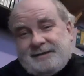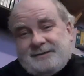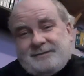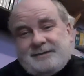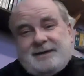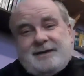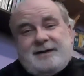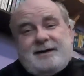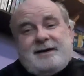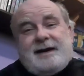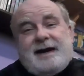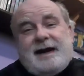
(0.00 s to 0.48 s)

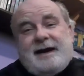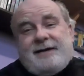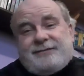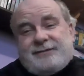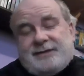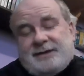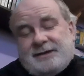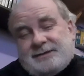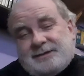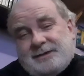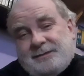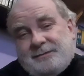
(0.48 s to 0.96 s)
You know,
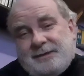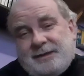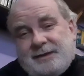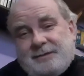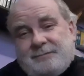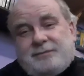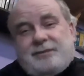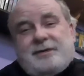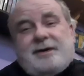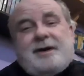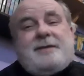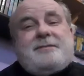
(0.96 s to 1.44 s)
after some of the
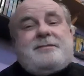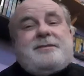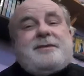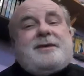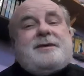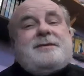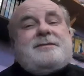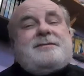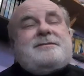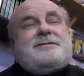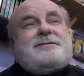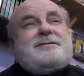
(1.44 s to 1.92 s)

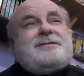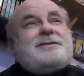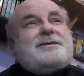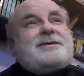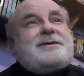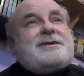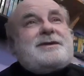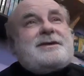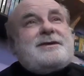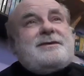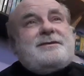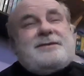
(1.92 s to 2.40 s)

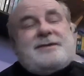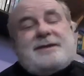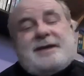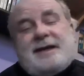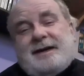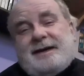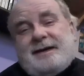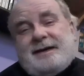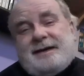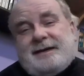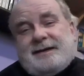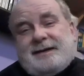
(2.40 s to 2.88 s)
problems
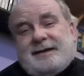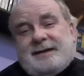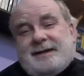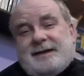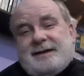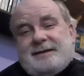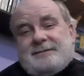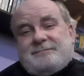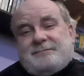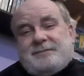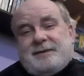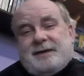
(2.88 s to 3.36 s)
that
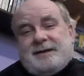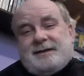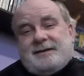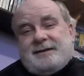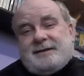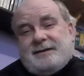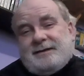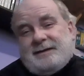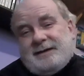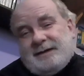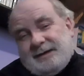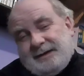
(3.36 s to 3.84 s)
had been
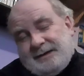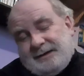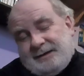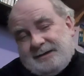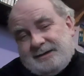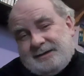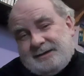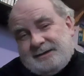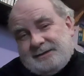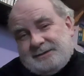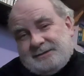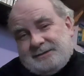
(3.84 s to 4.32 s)
going
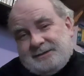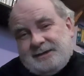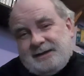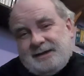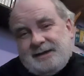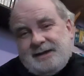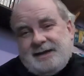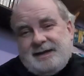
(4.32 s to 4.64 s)
on,